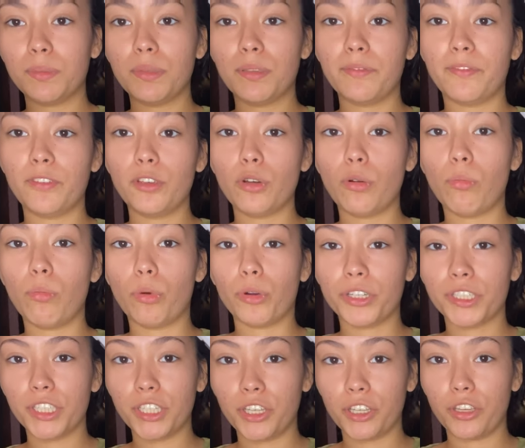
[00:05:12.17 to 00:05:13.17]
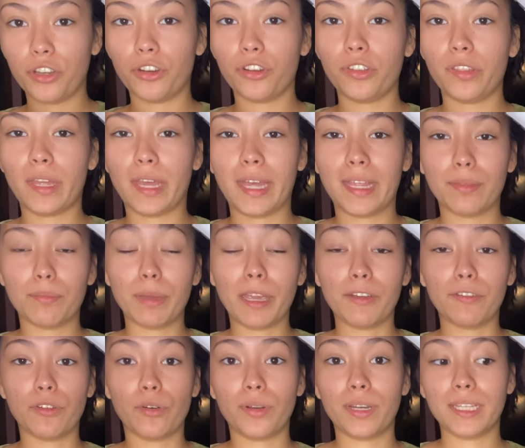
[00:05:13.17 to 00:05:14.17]
me feel more secure that my
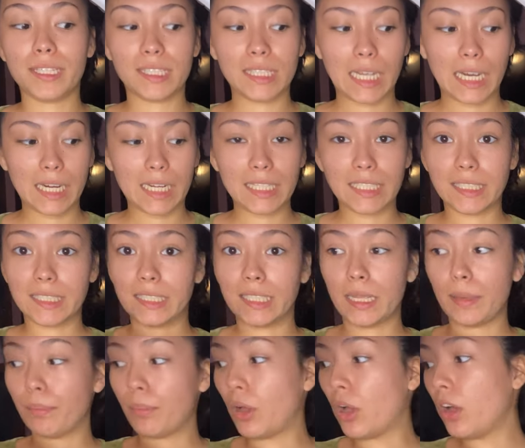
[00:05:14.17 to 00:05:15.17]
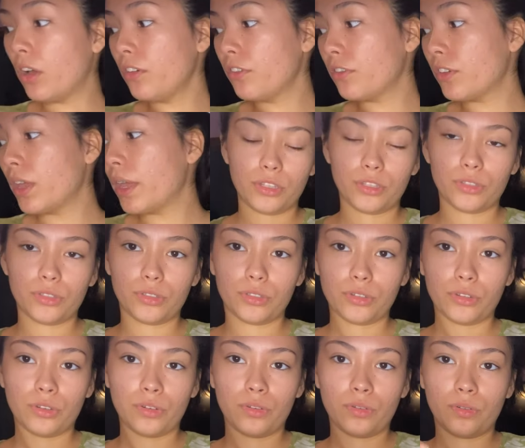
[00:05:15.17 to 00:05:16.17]
phone is not gonna slip off.
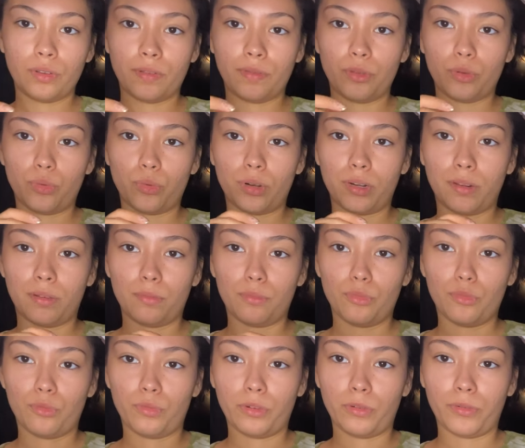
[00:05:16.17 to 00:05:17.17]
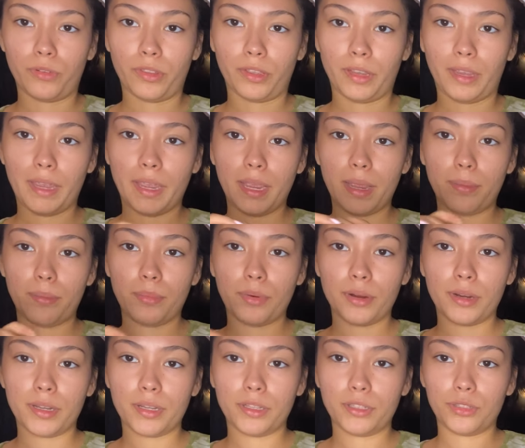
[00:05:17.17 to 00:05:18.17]
So if you wanna move over the
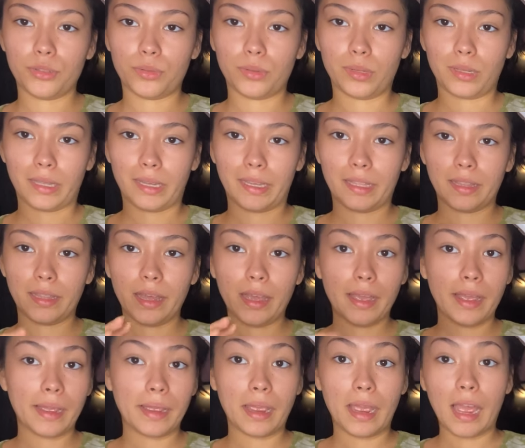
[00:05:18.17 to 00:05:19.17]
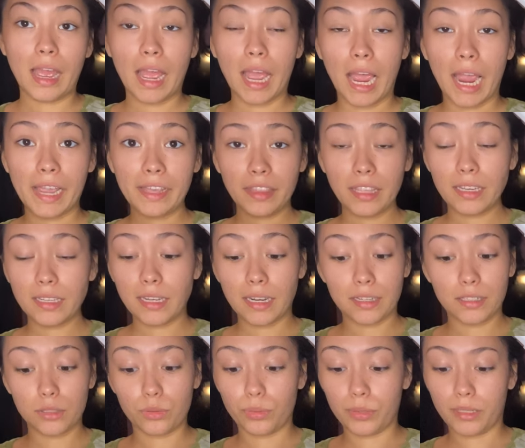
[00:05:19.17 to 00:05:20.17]
camera, do it like that. I think
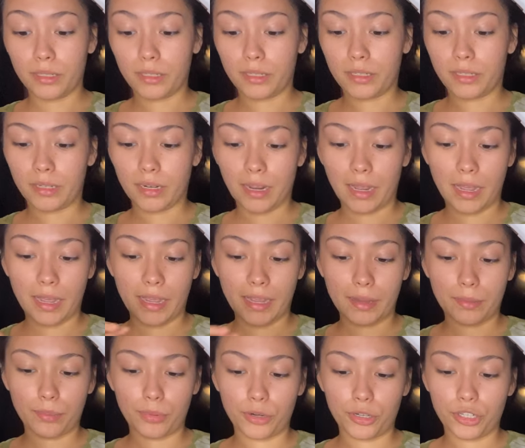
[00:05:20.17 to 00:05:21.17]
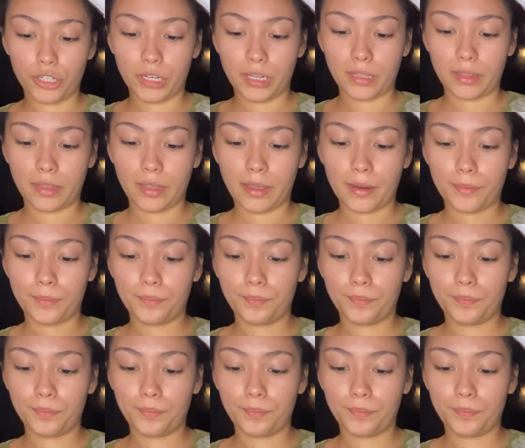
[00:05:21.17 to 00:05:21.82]
that is really good. I appreciate that.